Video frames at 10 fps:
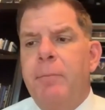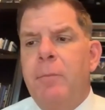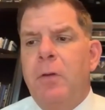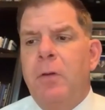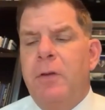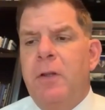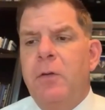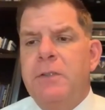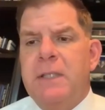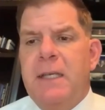You did
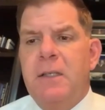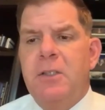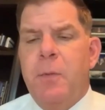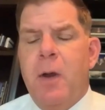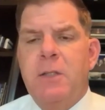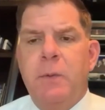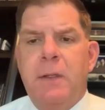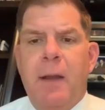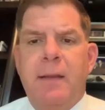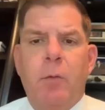lose seat spots.
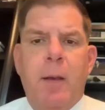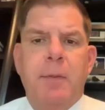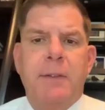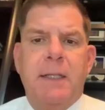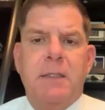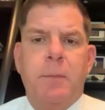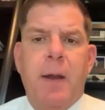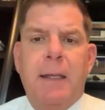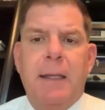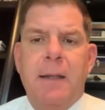I think we're able to get some
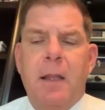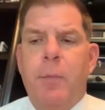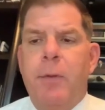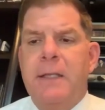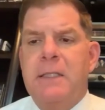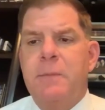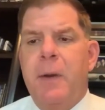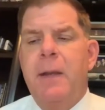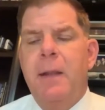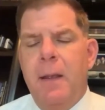parking in other places,
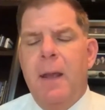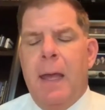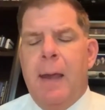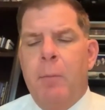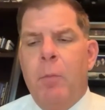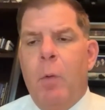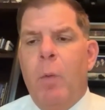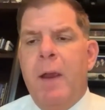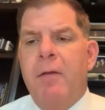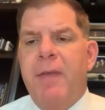but I'm
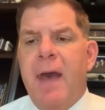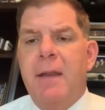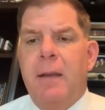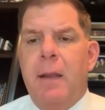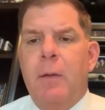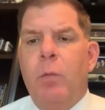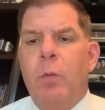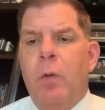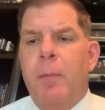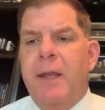aware of that. And
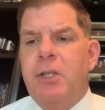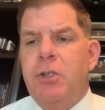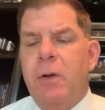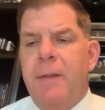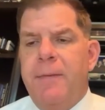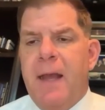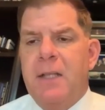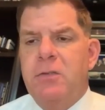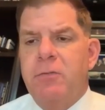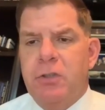we'll make sure that
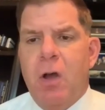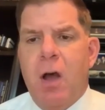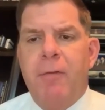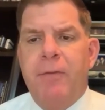that's resolved